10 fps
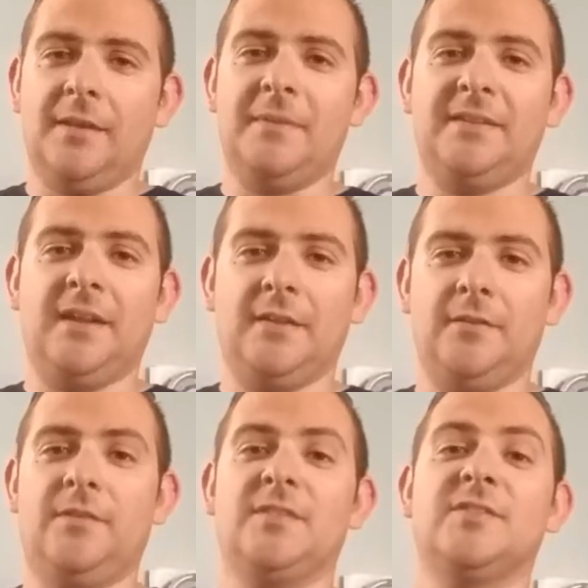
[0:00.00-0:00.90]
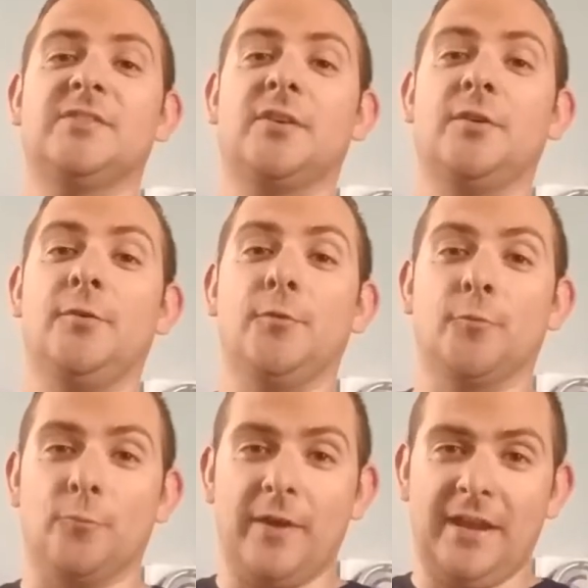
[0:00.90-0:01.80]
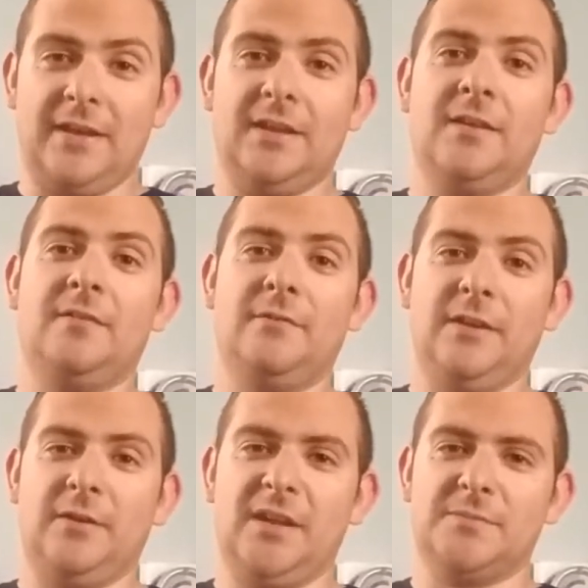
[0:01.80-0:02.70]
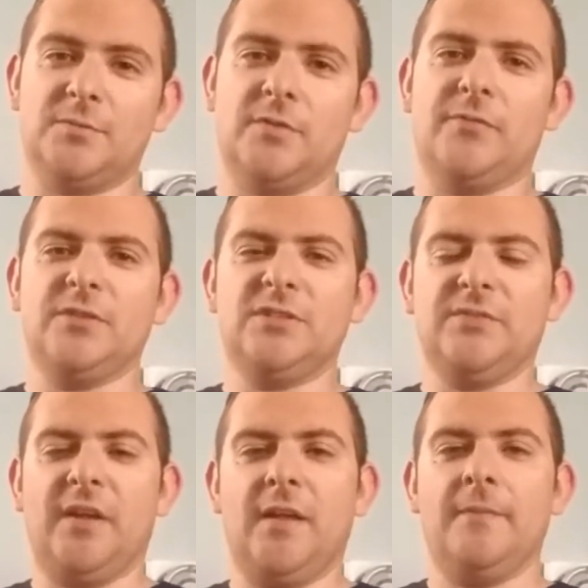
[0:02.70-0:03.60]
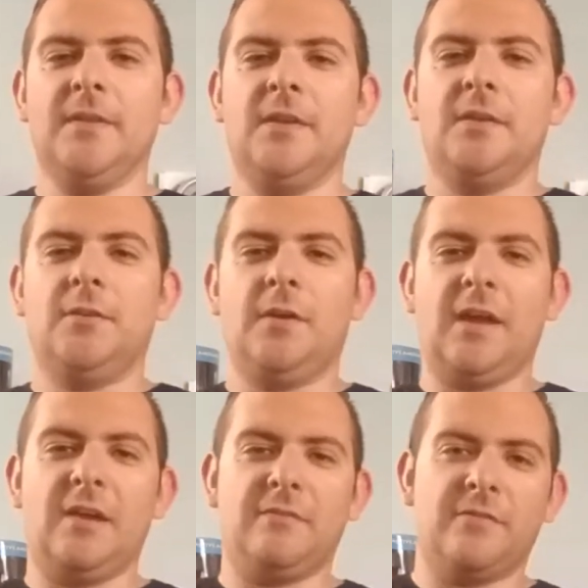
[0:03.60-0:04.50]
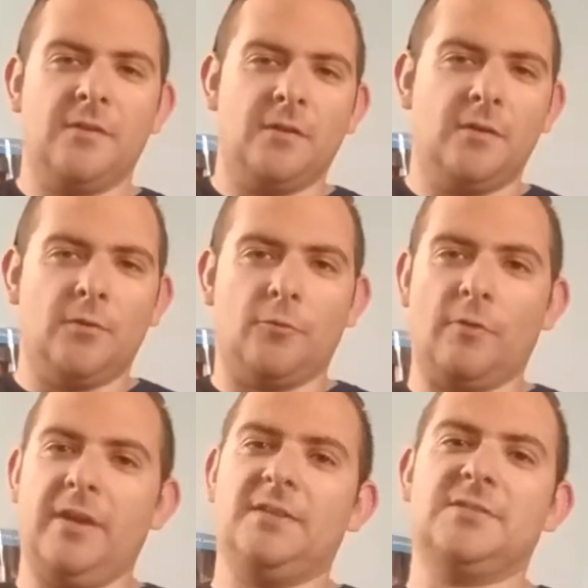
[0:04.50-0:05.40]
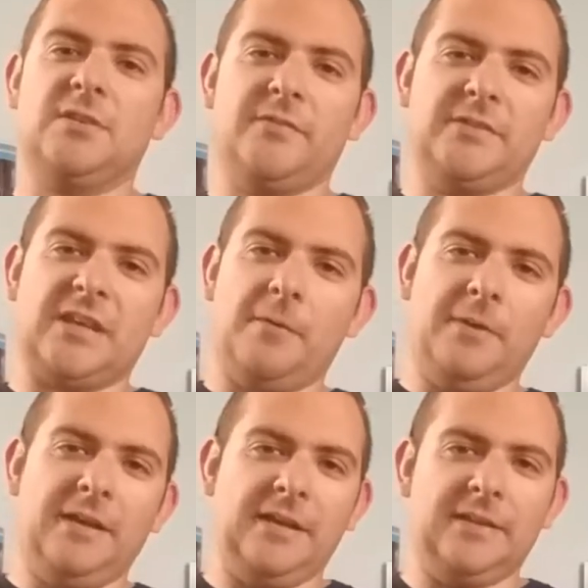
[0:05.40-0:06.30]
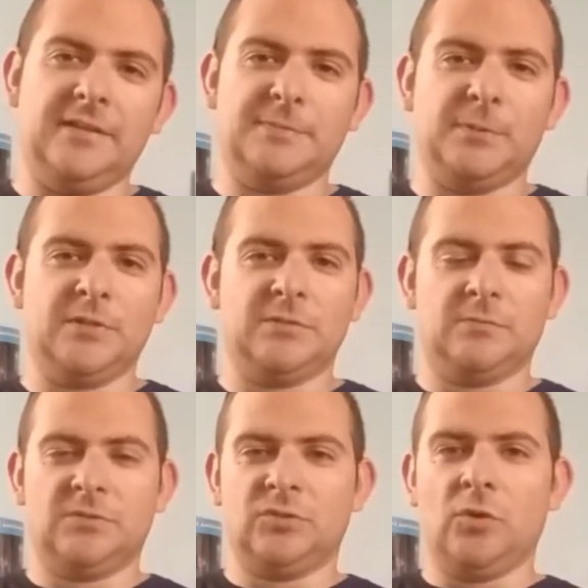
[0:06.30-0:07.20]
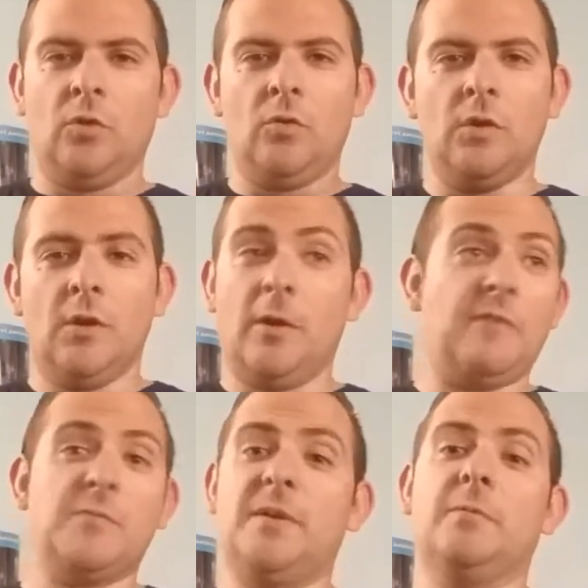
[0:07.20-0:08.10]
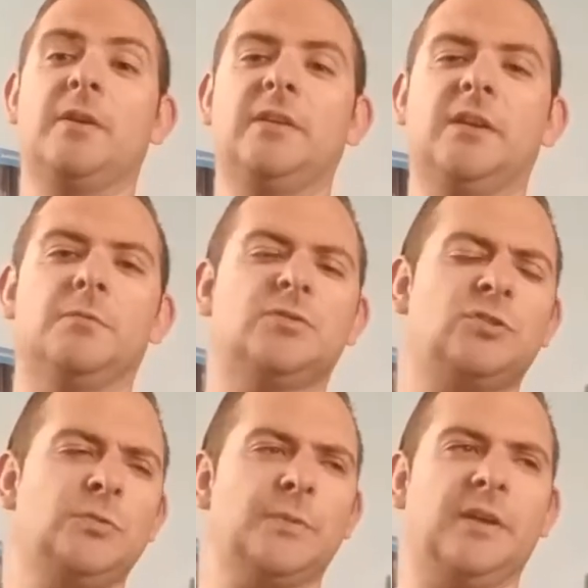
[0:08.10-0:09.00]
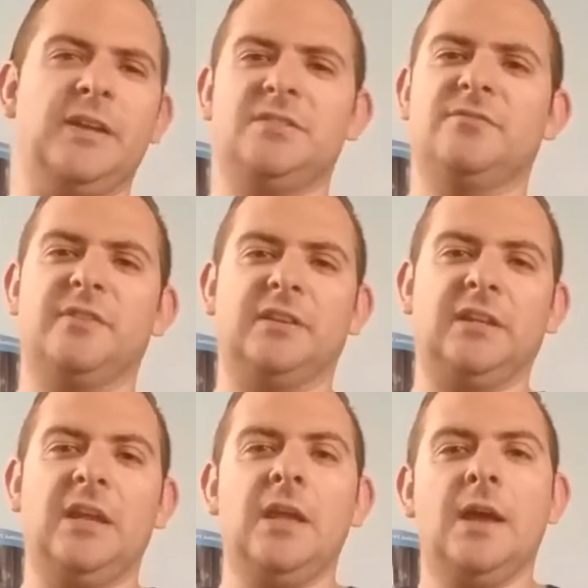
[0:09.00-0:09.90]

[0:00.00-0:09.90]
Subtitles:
let me tell you, this is a great video game store. First of all, you have great service. I went in and this person was everybody working there was super nice and friendly.